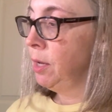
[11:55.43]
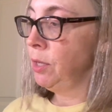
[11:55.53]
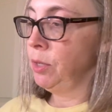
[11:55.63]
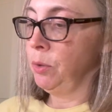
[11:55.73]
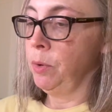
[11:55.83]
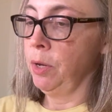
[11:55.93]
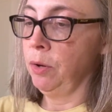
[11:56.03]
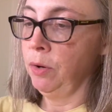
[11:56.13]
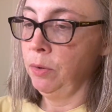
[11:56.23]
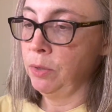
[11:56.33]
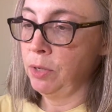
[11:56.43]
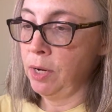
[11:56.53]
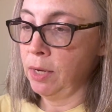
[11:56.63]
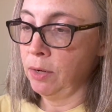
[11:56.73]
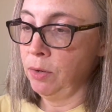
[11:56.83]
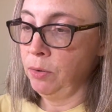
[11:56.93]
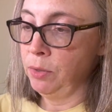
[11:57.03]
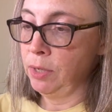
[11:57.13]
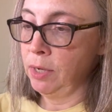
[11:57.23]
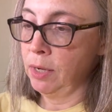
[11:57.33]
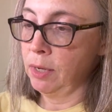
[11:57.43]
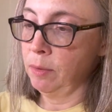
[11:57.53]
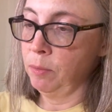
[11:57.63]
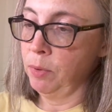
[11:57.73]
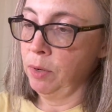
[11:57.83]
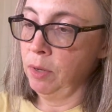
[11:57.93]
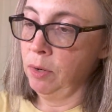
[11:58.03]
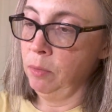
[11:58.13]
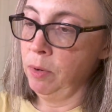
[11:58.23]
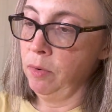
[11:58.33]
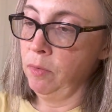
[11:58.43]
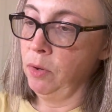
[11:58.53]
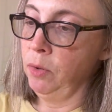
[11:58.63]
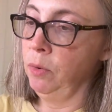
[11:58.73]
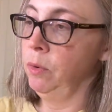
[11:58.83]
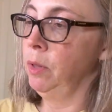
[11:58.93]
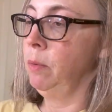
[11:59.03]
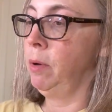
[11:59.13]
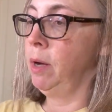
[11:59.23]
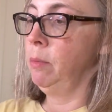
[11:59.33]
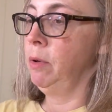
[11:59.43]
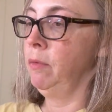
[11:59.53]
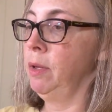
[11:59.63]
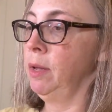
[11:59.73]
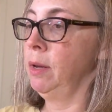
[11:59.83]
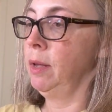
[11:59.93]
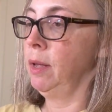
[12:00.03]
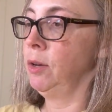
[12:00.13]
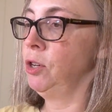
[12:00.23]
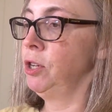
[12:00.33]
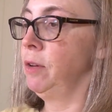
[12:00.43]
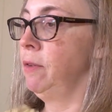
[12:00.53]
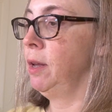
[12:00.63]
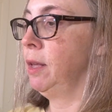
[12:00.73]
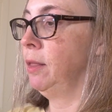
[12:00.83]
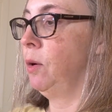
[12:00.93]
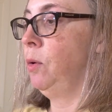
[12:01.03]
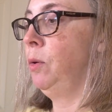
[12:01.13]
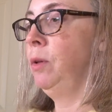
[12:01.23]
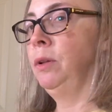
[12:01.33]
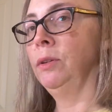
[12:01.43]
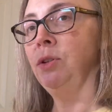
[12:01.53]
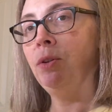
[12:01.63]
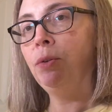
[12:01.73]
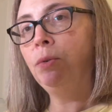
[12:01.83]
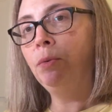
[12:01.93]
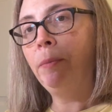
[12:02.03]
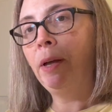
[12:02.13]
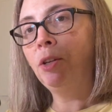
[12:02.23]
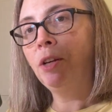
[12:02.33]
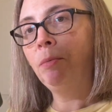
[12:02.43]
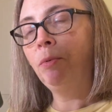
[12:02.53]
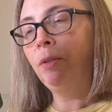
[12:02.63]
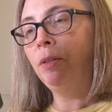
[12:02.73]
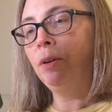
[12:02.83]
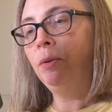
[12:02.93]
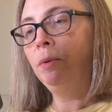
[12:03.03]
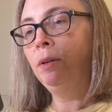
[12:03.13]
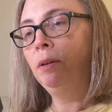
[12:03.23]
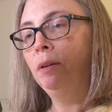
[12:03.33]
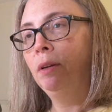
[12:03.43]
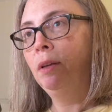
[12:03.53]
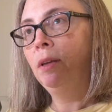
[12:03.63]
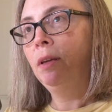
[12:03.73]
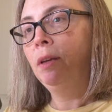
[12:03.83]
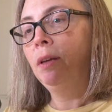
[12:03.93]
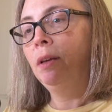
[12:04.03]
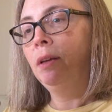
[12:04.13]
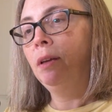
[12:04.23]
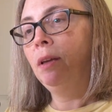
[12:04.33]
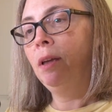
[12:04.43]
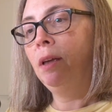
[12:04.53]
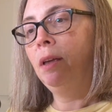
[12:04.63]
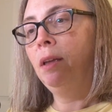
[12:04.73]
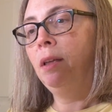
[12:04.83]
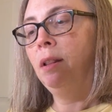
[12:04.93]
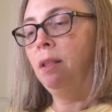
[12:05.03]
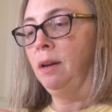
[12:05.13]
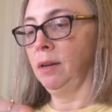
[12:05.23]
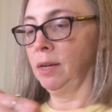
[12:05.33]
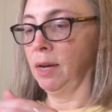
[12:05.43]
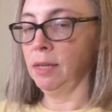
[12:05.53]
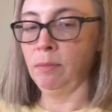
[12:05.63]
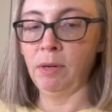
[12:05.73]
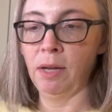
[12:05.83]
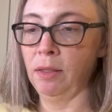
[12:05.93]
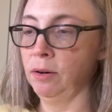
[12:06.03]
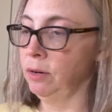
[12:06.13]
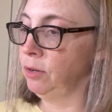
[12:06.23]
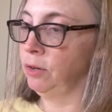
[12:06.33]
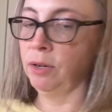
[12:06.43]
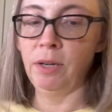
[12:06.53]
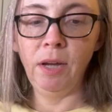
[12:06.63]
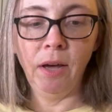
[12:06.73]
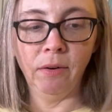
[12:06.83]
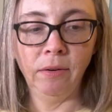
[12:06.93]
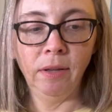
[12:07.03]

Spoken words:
So what you do is take a new stick, put a little bit of glue on the bottom of it, and shove in the hole to match up with the new one. And then it ties them together and you're good to go.